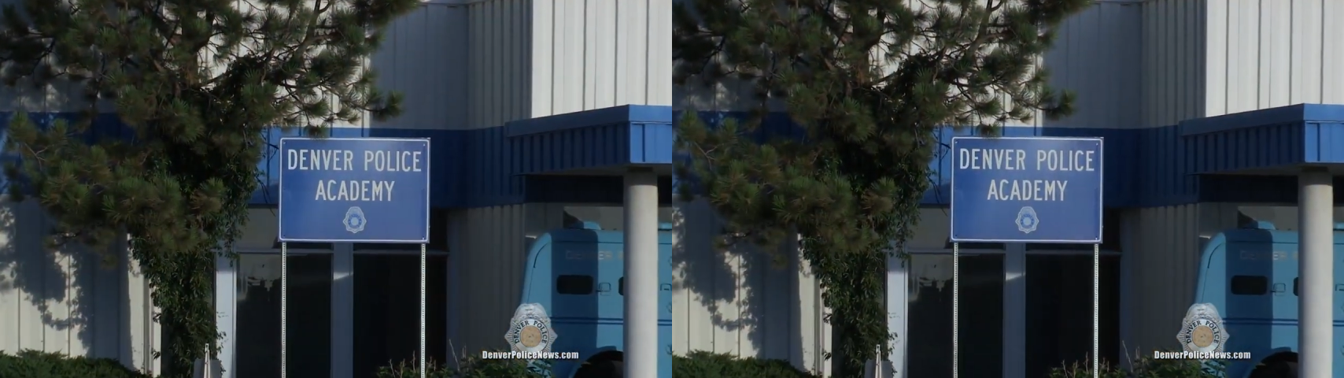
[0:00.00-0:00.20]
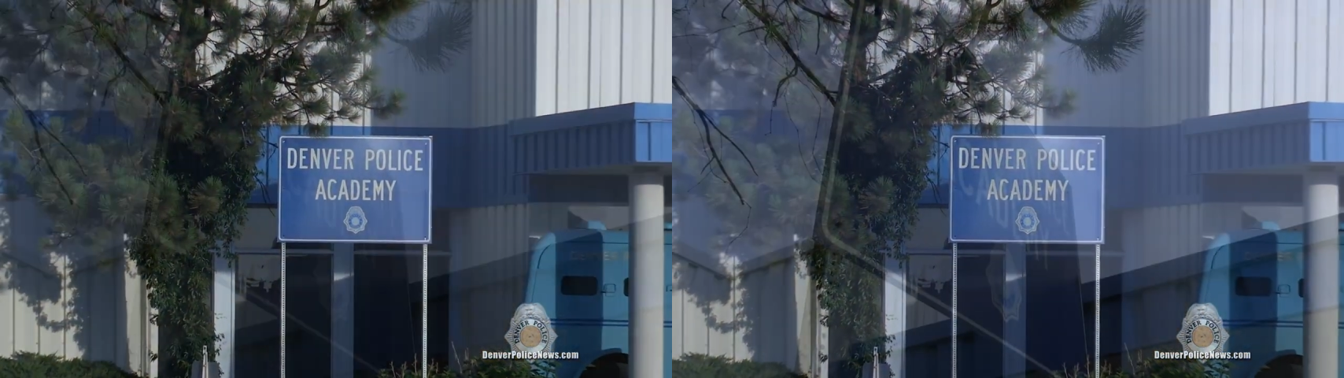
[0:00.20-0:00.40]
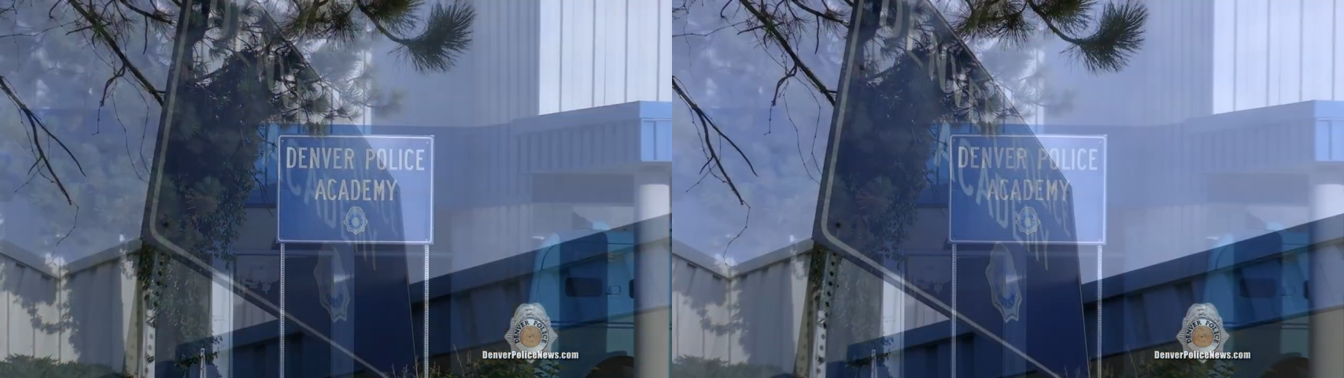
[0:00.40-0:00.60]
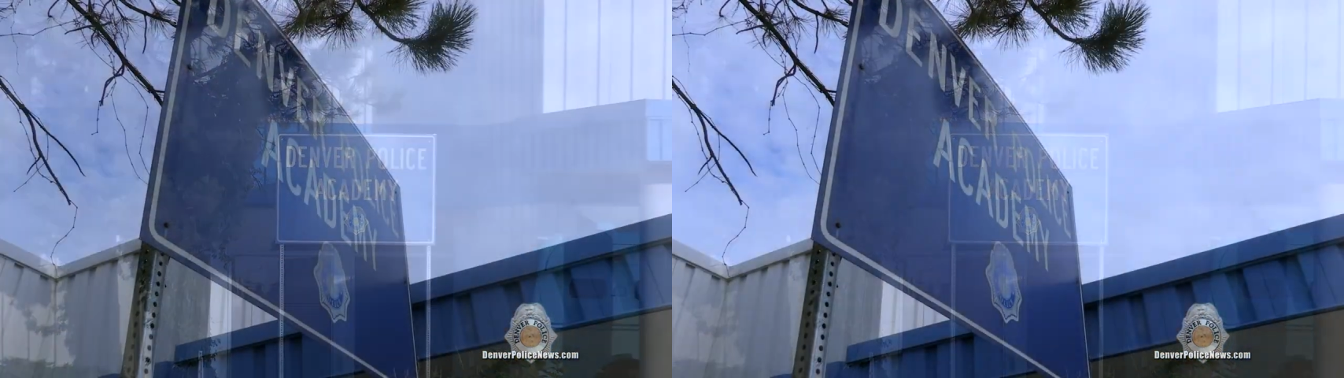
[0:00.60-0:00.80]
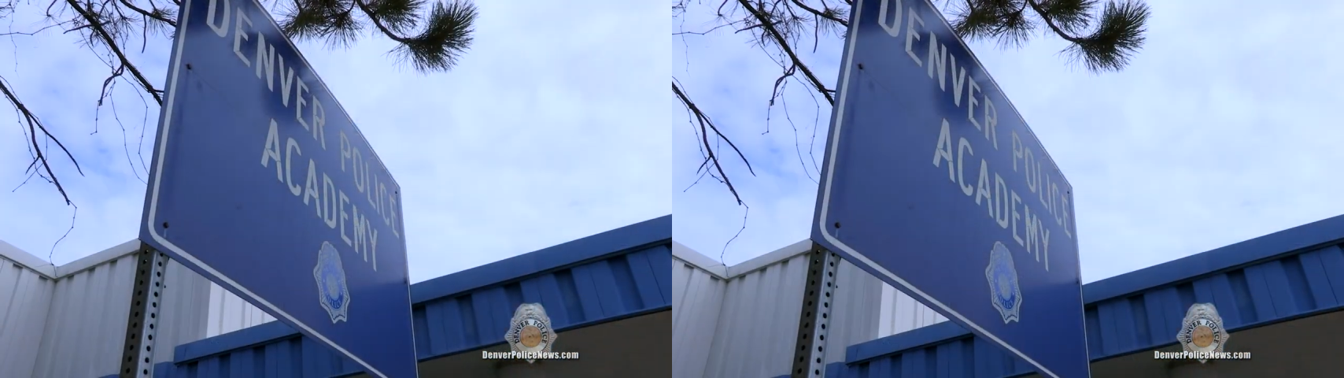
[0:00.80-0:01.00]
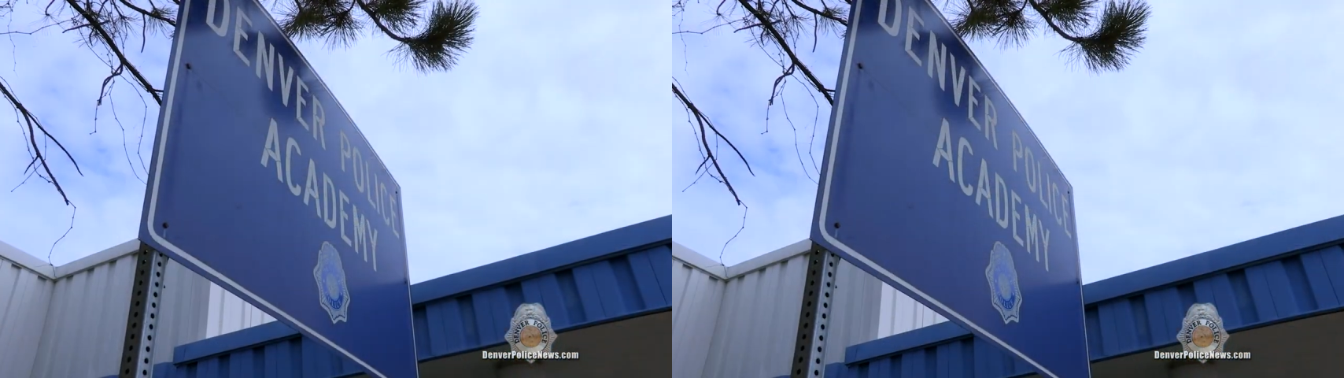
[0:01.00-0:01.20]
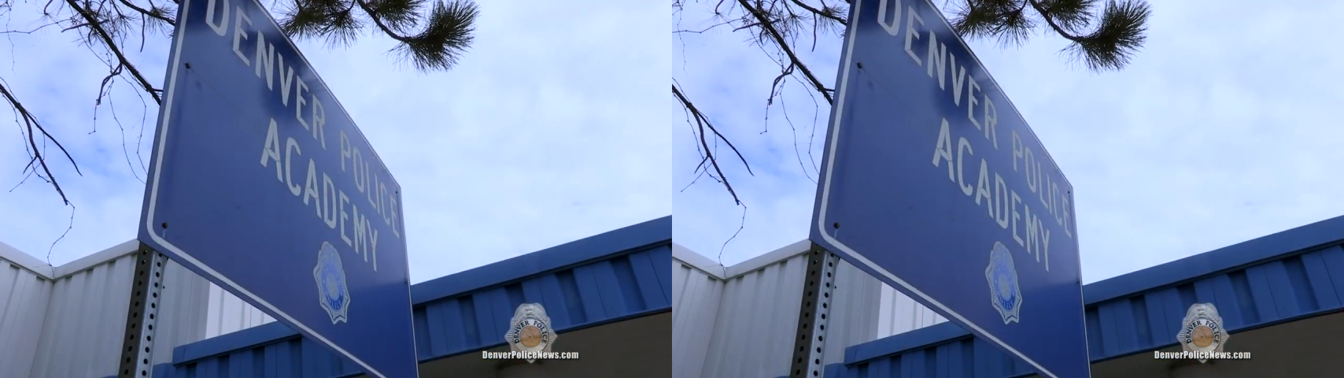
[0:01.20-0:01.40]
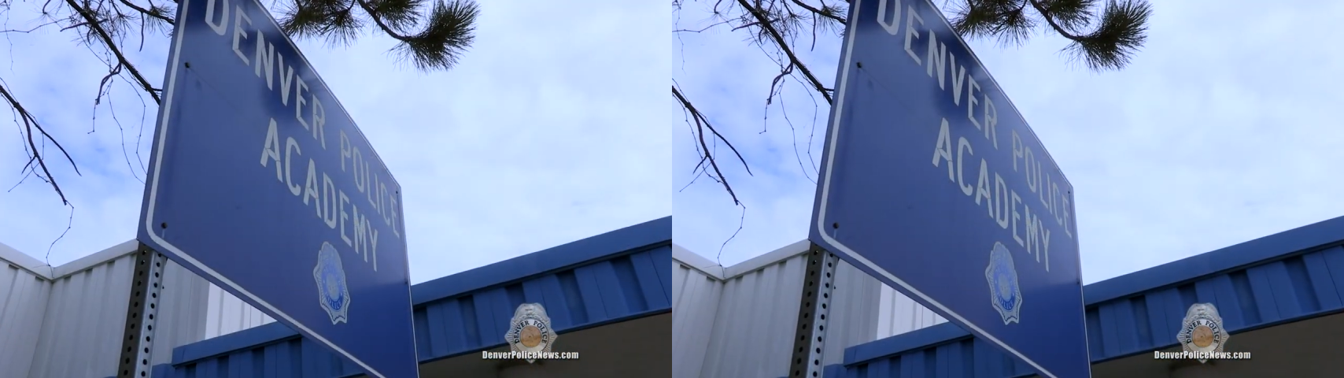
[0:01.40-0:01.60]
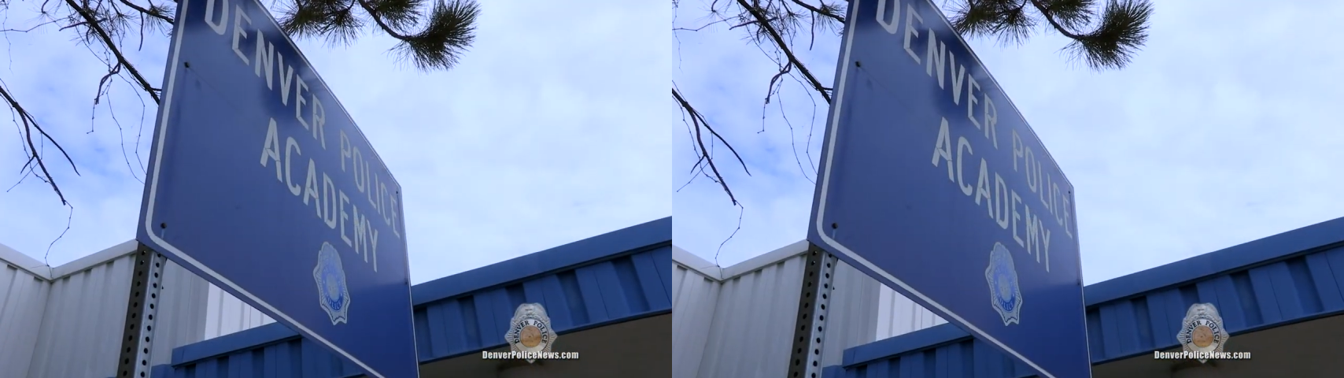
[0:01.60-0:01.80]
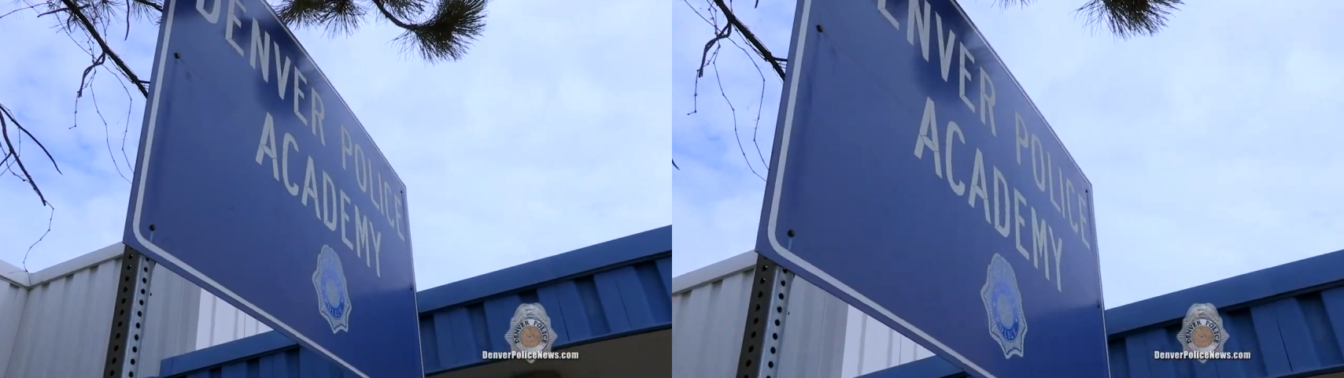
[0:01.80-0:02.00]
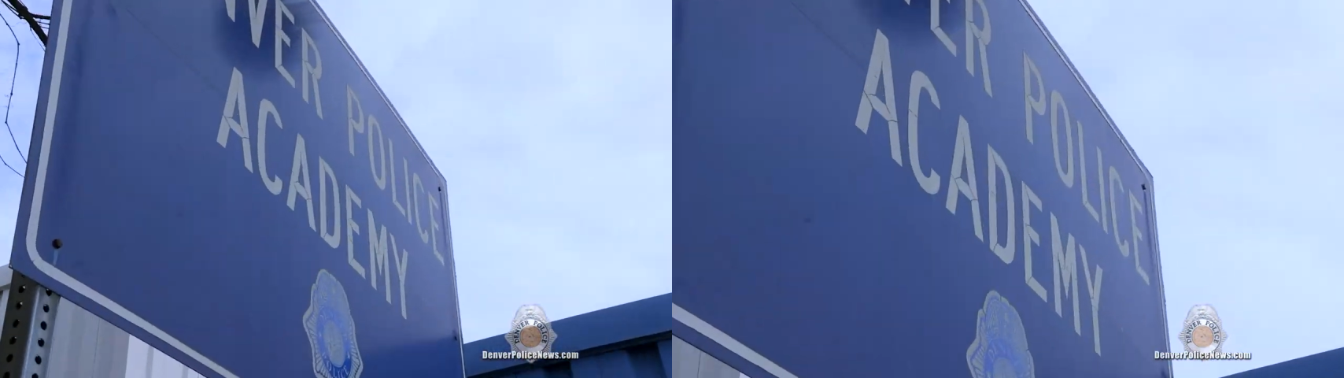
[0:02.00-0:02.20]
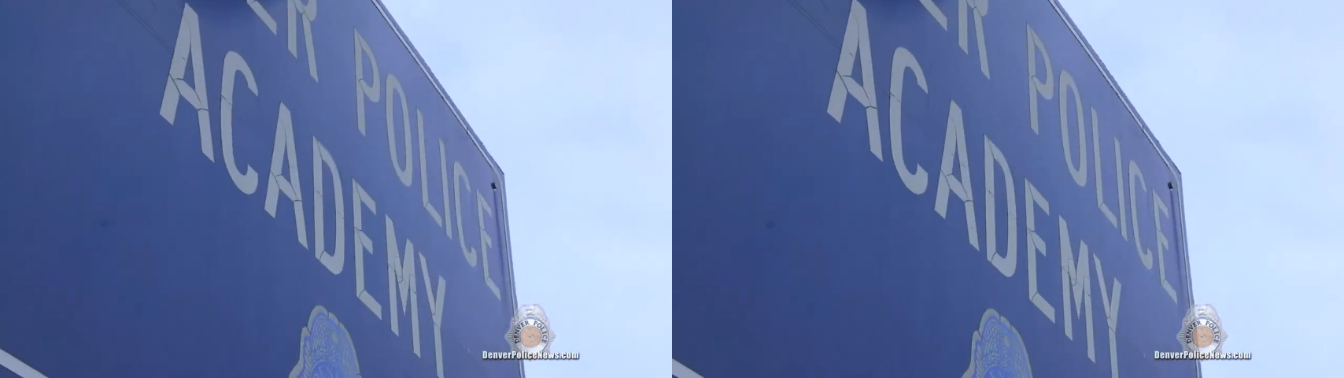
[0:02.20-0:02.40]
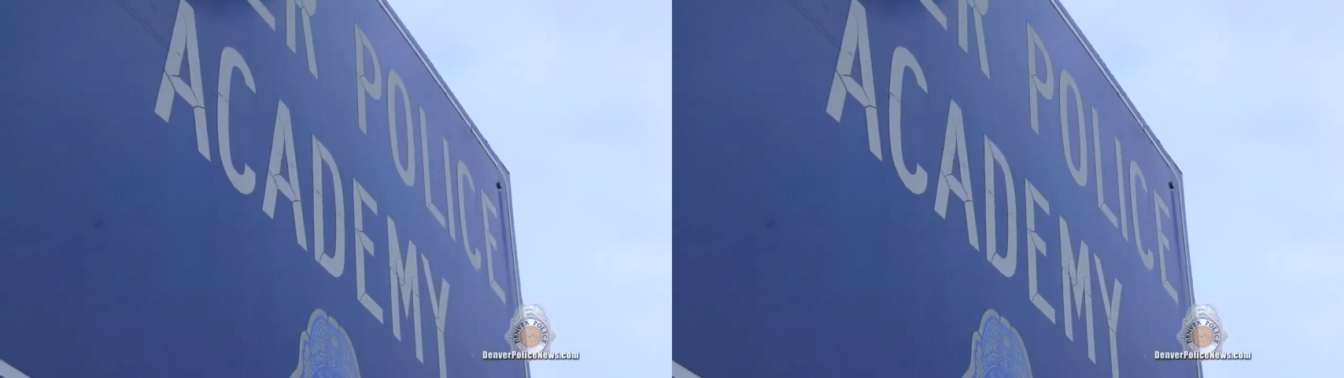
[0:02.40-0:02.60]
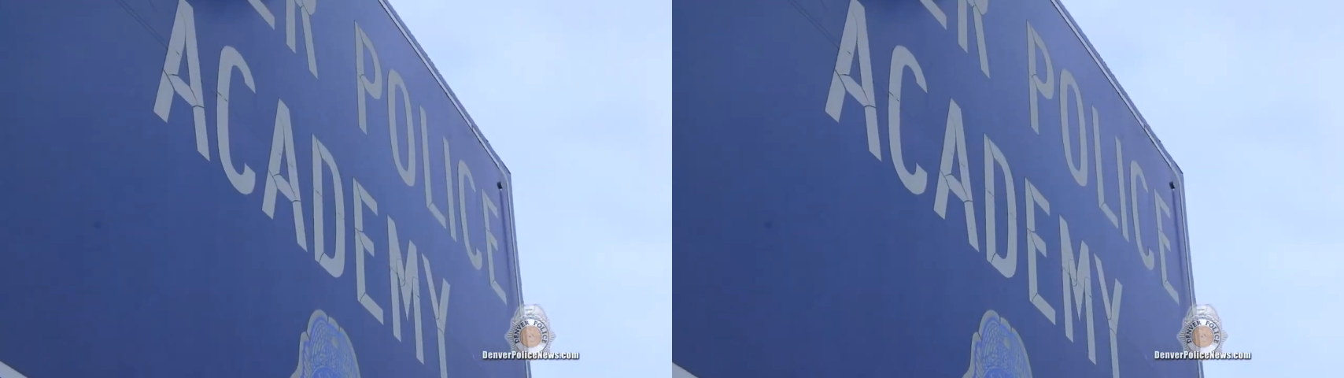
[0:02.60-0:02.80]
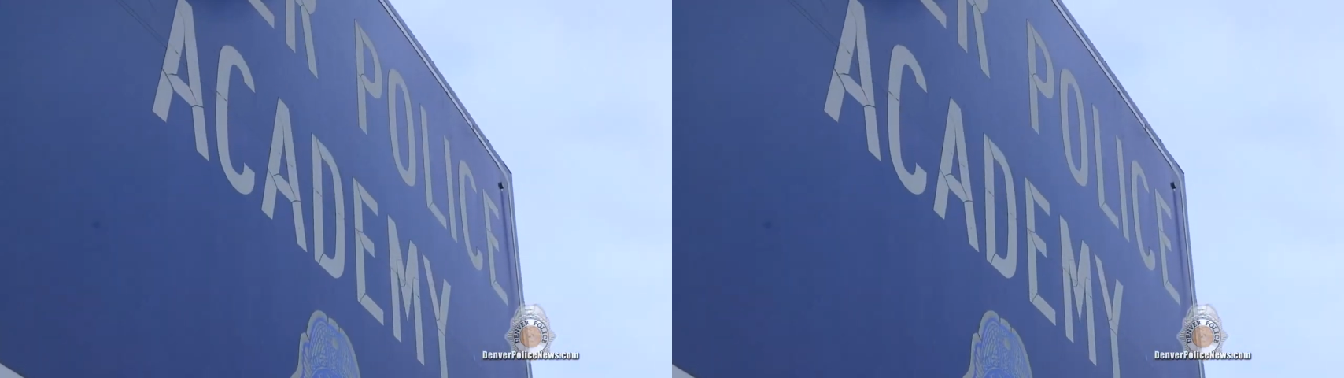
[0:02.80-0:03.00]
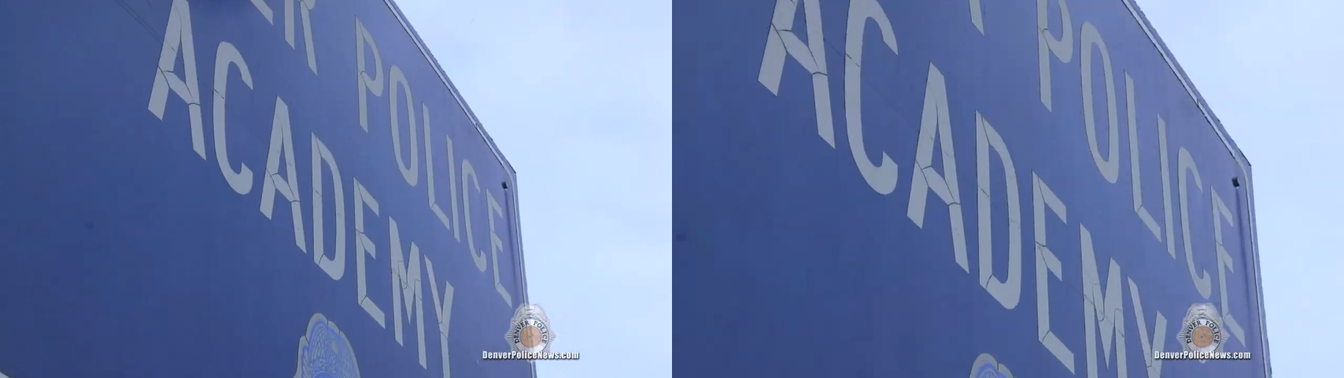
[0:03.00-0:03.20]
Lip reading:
No face is visible, so there are no lips to read.